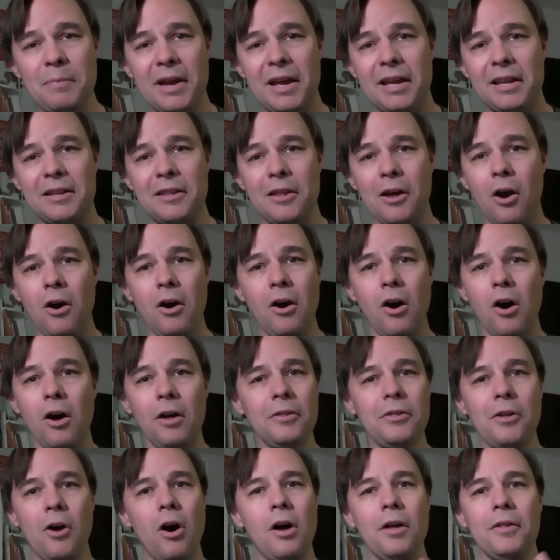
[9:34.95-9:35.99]
and
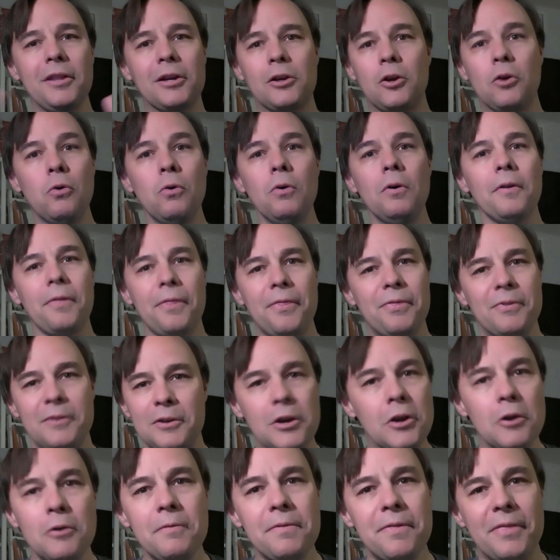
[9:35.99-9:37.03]
all the cool
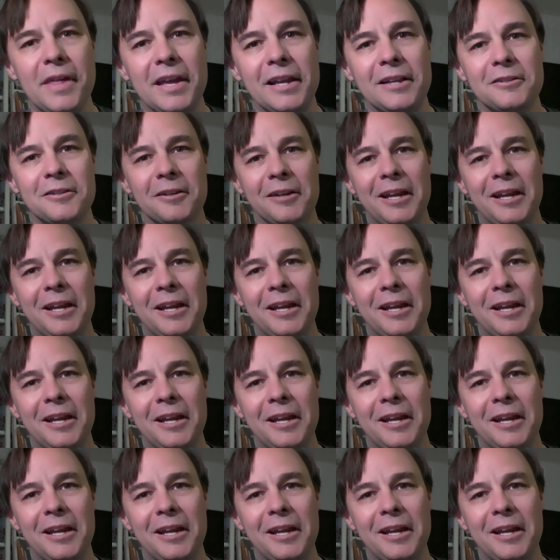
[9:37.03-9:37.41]
new things